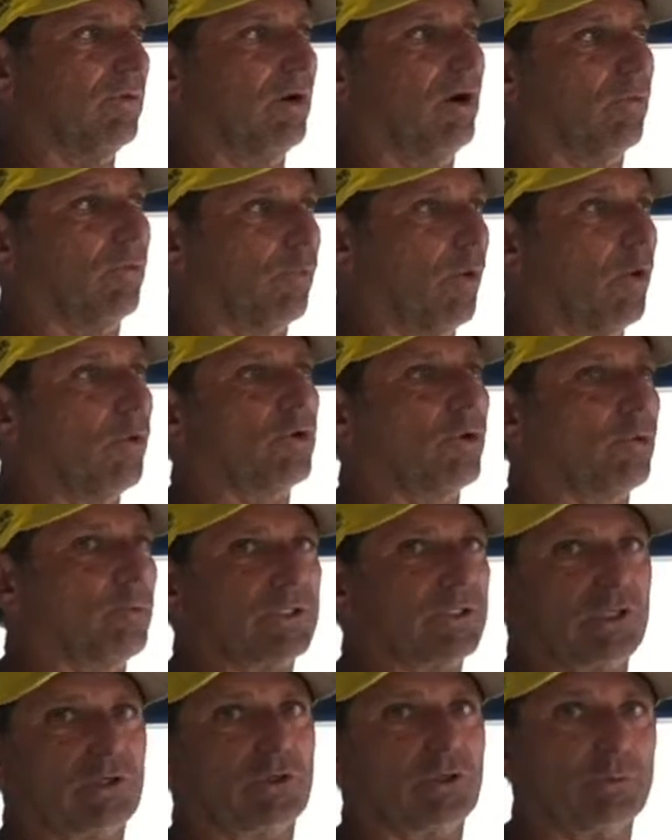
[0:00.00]
rotor
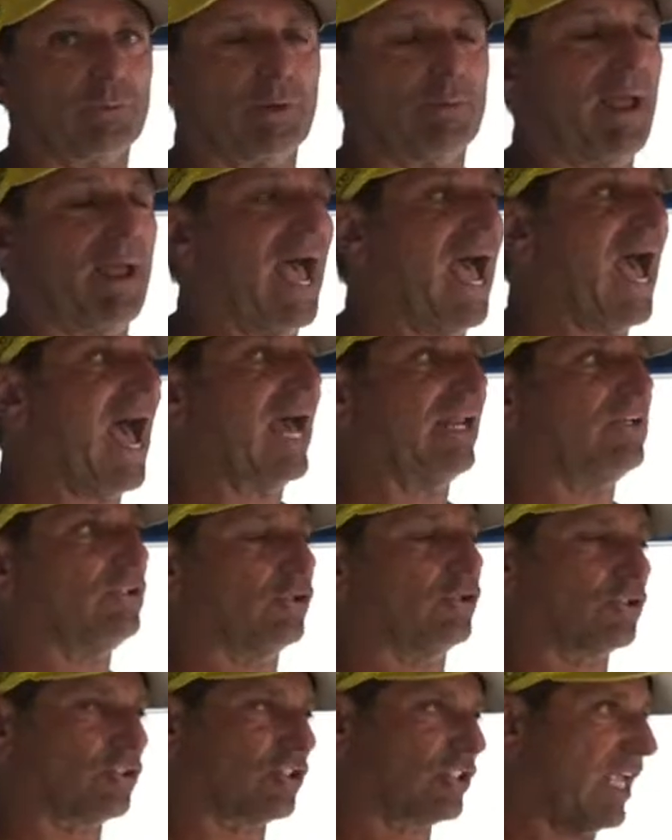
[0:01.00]
with an aluminum hat,
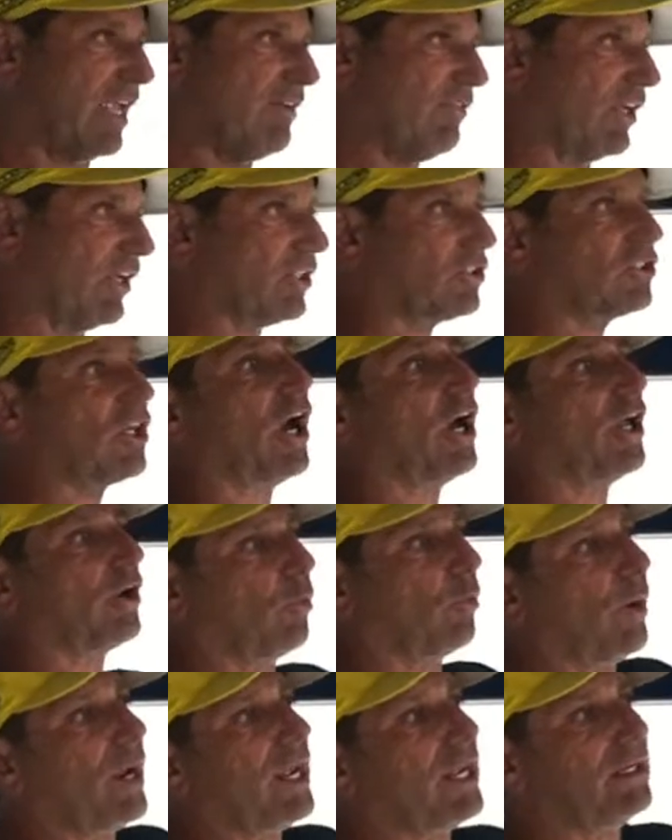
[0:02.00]
you're saving a ton
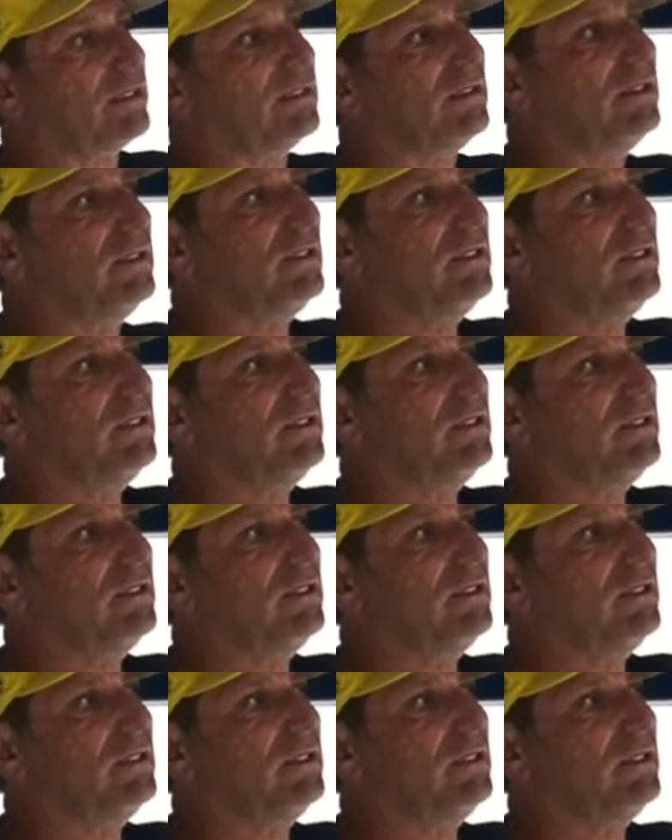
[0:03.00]
of weight.